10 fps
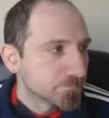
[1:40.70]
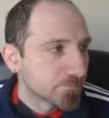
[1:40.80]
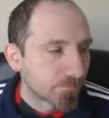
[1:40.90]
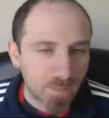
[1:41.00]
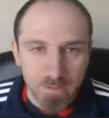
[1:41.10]

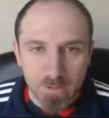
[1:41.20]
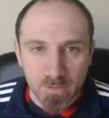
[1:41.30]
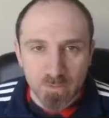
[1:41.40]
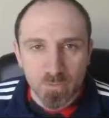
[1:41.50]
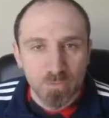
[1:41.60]
And you
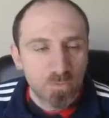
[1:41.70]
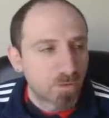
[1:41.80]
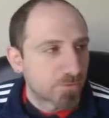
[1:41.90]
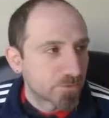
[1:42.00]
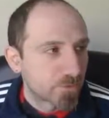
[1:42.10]
can do a
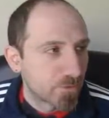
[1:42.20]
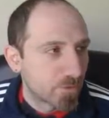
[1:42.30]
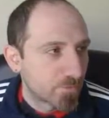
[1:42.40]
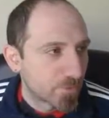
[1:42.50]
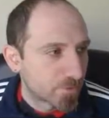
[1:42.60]
lot of strong
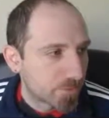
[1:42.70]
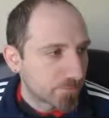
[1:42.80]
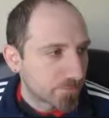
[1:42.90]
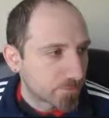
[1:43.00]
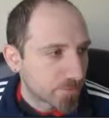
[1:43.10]
combos
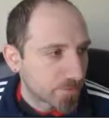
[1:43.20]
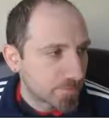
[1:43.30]
off the crosser.